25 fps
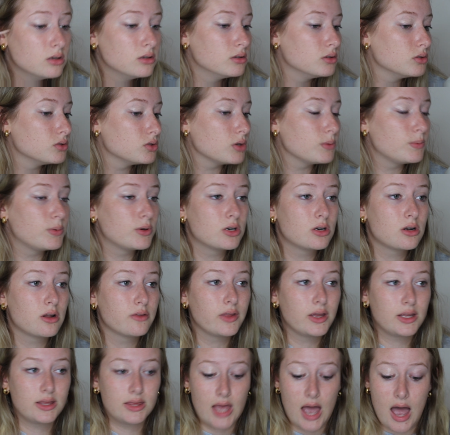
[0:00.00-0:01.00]
So I'll put it on
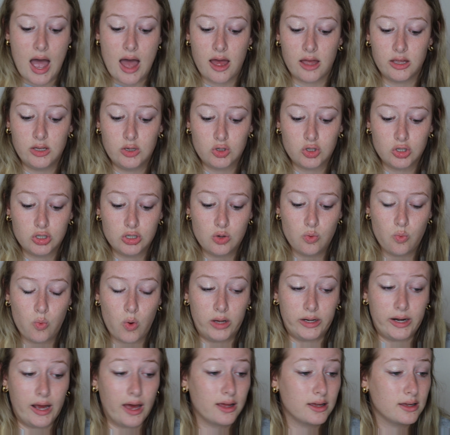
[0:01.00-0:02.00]
like that. I usually do
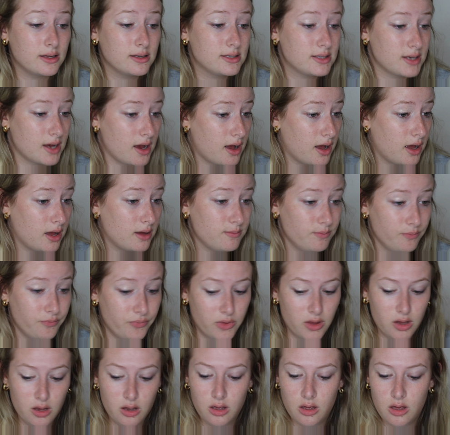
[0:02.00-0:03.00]
one eye at a time,
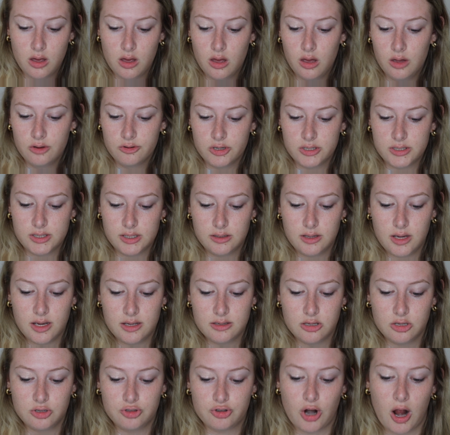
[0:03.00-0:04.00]
just in
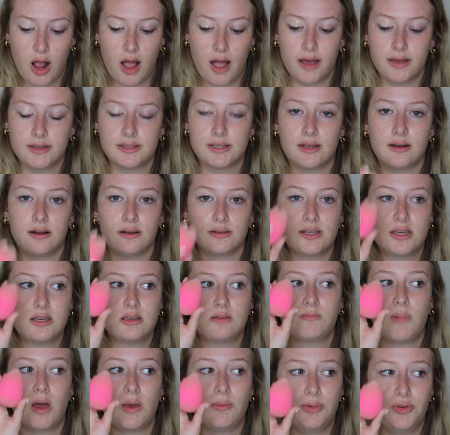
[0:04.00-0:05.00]
case it dries, and I'll take
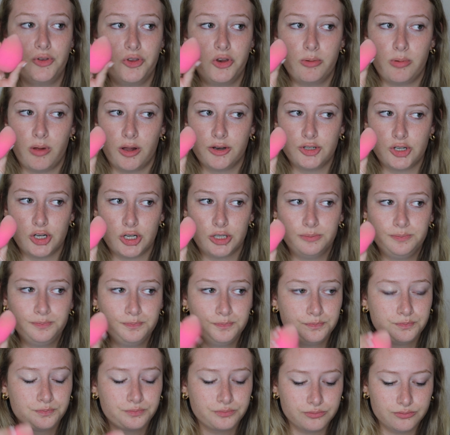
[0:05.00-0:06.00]
my Beauty Blender.
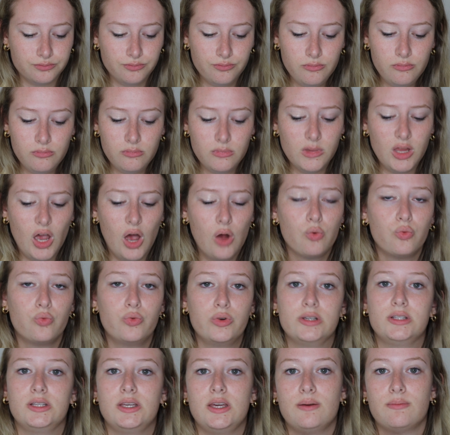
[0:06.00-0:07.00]
A
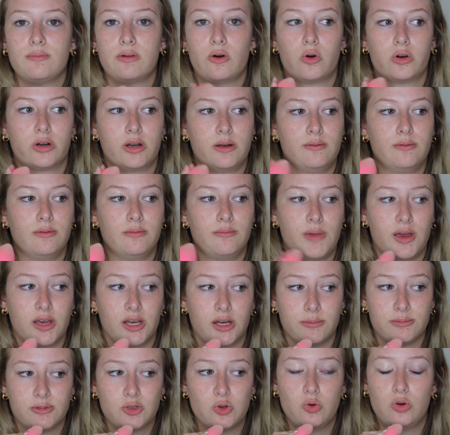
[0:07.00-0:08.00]
really important
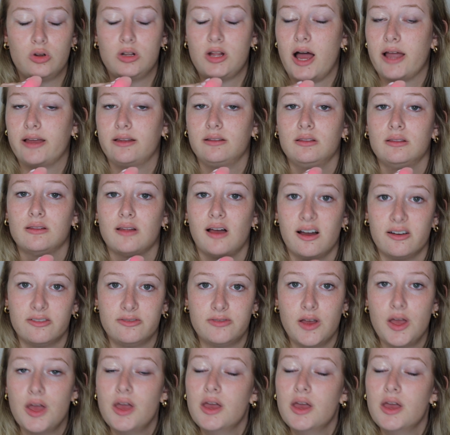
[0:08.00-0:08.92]
makeup tool. I love